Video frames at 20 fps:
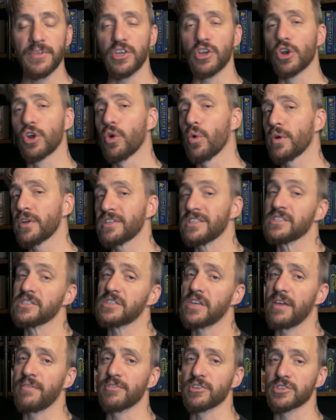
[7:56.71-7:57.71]
You're going to
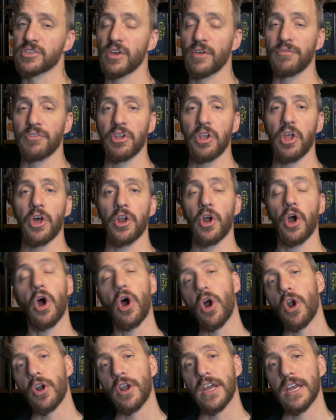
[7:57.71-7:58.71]
save yourself a lot of
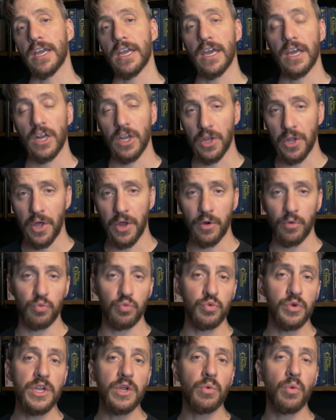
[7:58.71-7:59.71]
heartache and a lot of
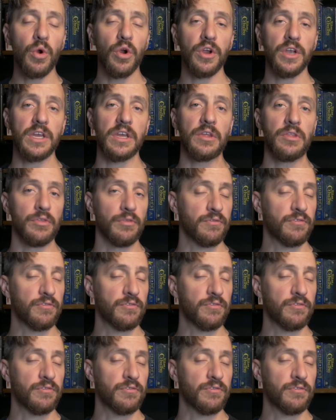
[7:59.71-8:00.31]
rework in the